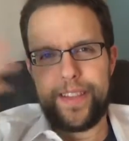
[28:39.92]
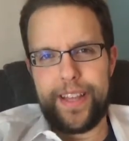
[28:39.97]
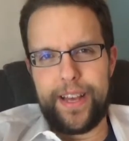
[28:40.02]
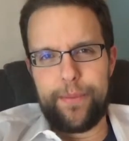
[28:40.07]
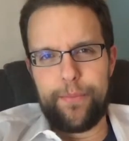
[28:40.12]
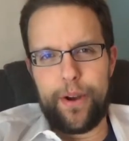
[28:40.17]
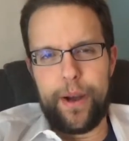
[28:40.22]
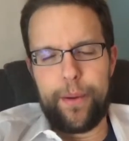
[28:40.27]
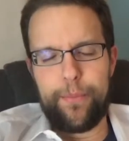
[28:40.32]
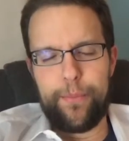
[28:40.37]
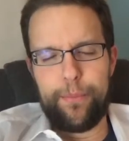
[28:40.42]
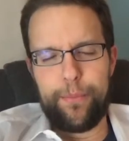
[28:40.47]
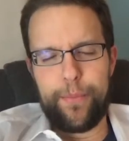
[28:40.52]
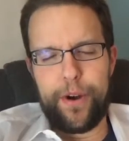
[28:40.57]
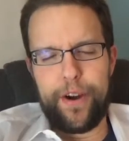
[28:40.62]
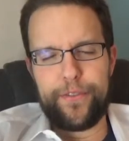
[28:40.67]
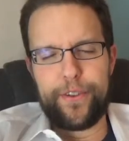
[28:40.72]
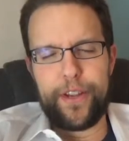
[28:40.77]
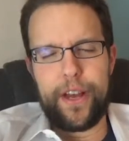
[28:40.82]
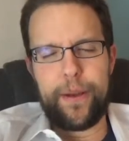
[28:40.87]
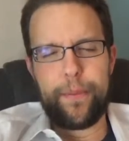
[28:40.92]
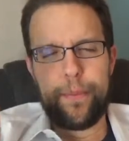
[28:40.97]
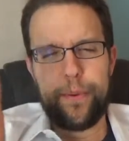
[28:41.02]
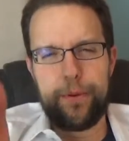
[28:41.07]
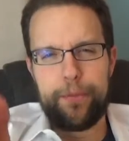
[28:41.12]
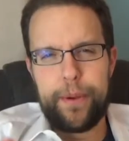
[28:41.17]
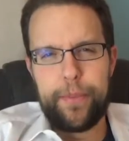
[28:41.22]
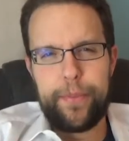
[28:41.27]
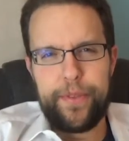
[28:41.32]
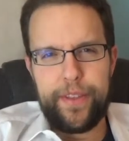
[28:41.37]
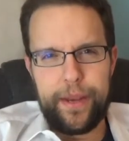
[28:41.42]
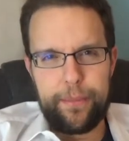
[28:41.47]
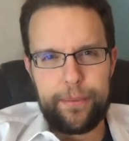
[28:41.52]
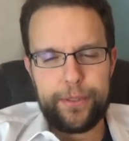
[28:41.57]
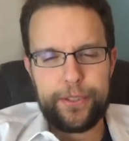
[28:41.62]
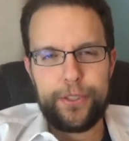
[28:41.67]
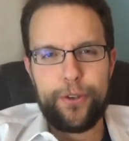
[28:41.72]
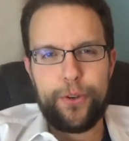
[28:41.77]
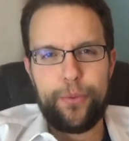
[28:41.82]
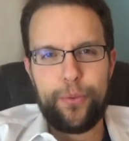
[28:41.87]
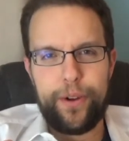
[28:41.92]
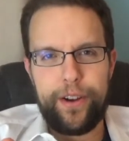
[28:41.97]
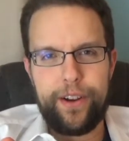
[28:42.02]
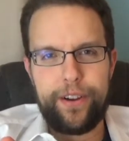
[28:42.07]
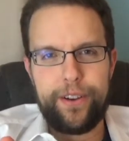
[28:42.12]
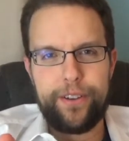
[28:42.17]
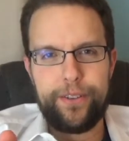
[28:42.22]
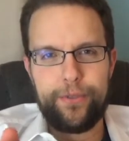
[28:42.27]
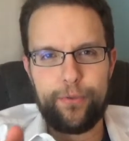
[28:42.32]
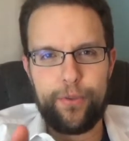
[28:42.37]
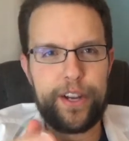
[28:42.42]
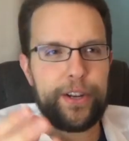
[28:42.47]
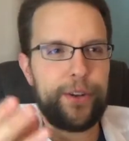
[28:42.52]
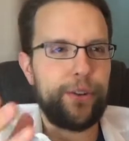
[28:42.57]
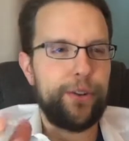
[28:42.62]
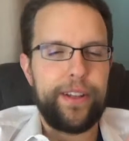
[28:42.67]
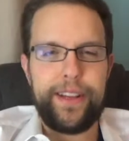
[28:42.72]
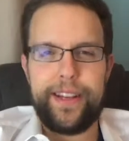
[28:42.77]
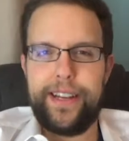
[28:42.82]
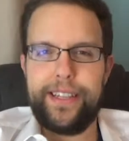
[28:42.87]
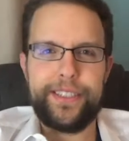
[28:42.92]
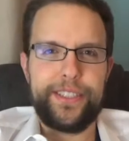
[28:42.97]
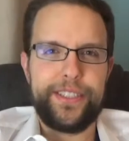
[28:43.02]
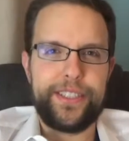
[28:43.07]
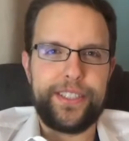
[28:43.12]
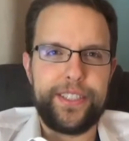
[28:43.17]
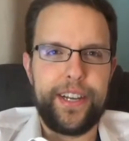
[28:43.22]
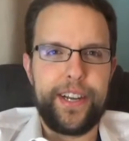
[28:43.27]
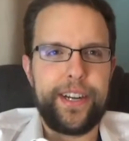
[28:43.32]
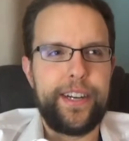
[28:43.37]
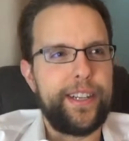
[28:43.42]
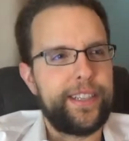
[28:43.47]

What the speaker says: I'm off topic, but remember the episode where Riker has a son,